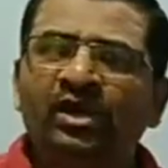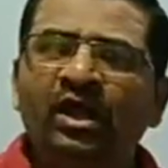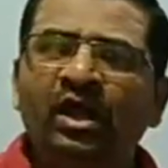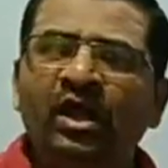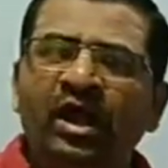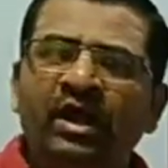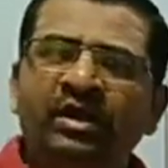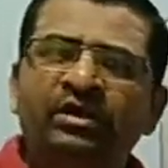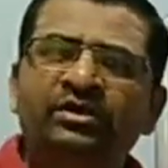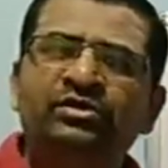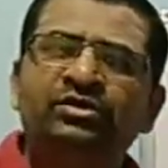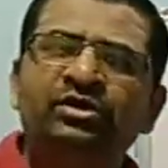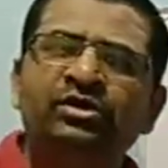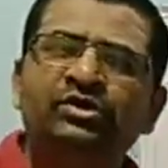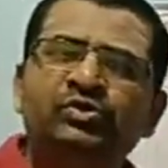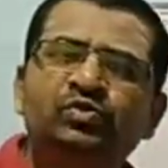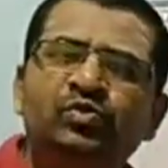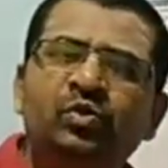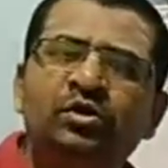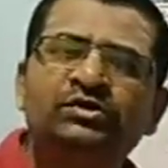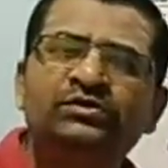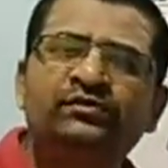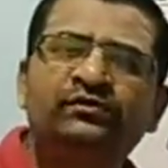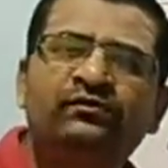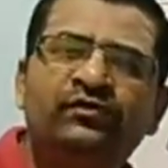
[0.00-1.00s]
And this
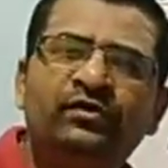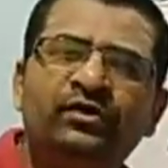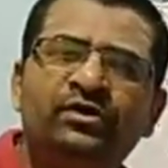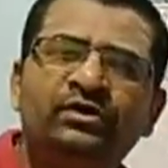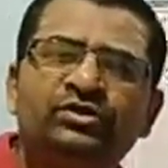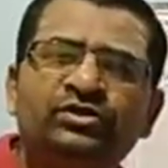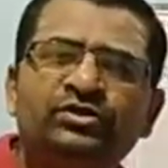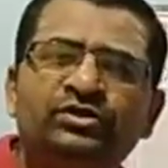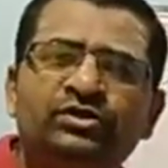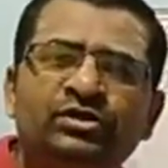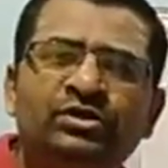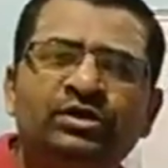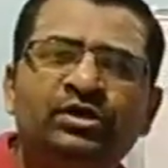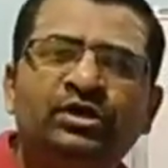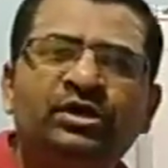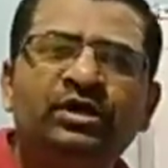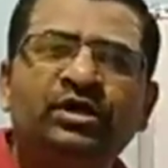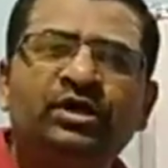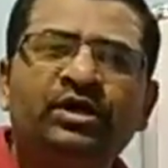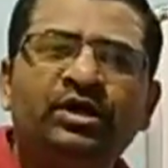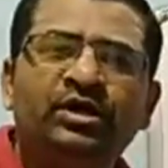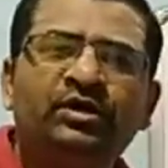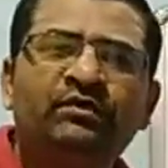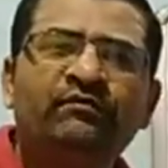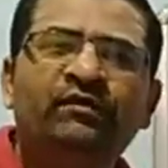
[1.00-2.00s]
was first
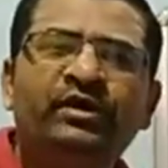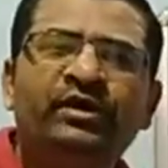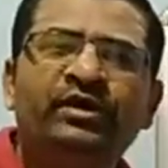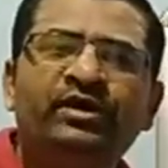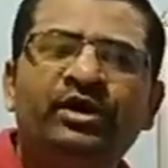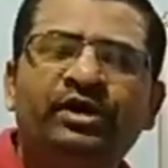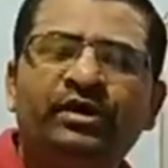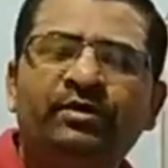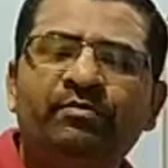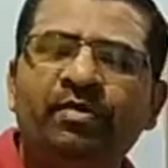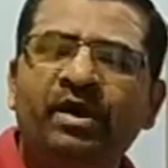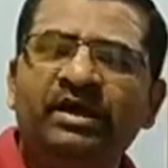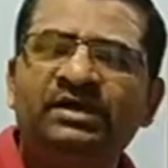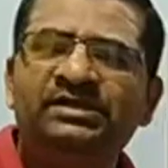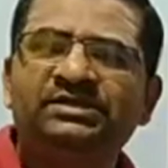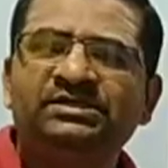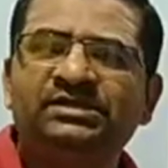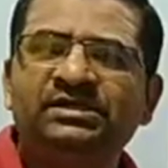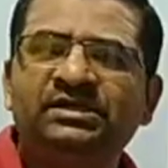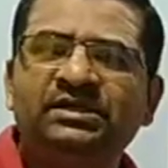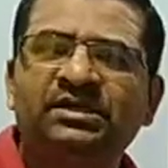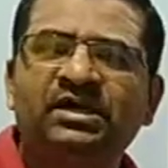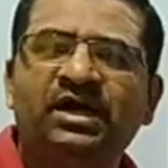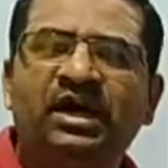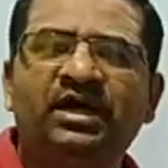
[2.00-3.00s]
invented by
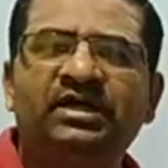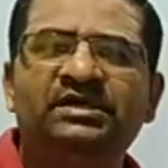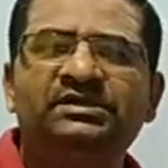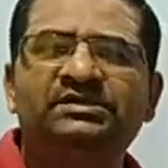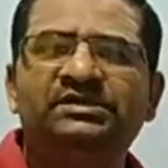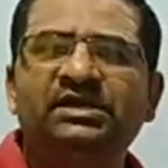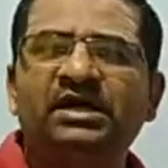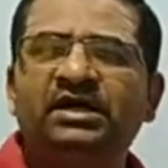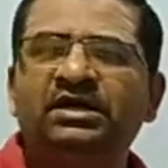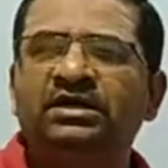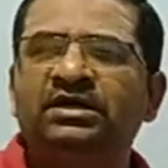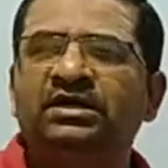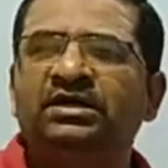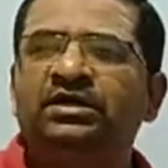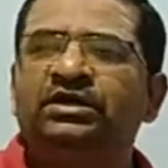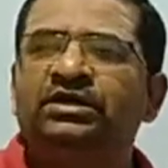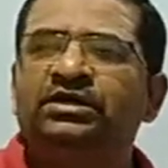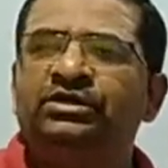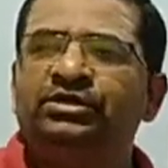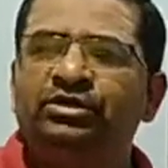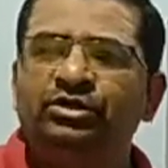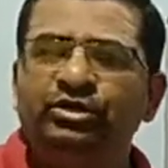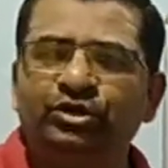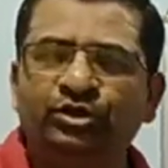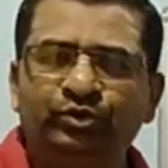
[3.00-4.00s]
Sir Isaac
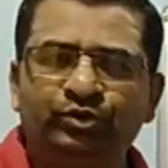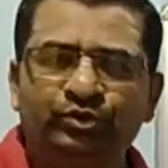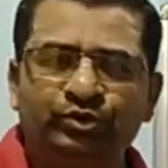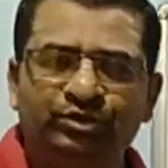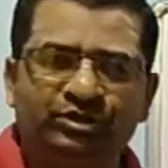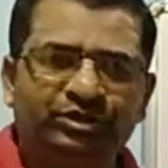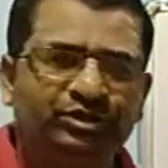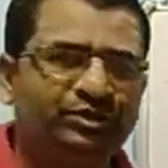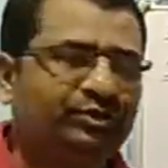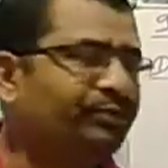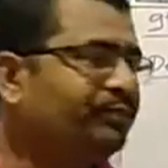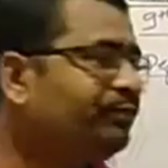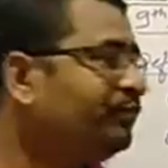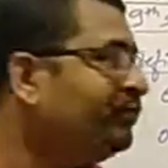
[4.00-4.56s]
Newton.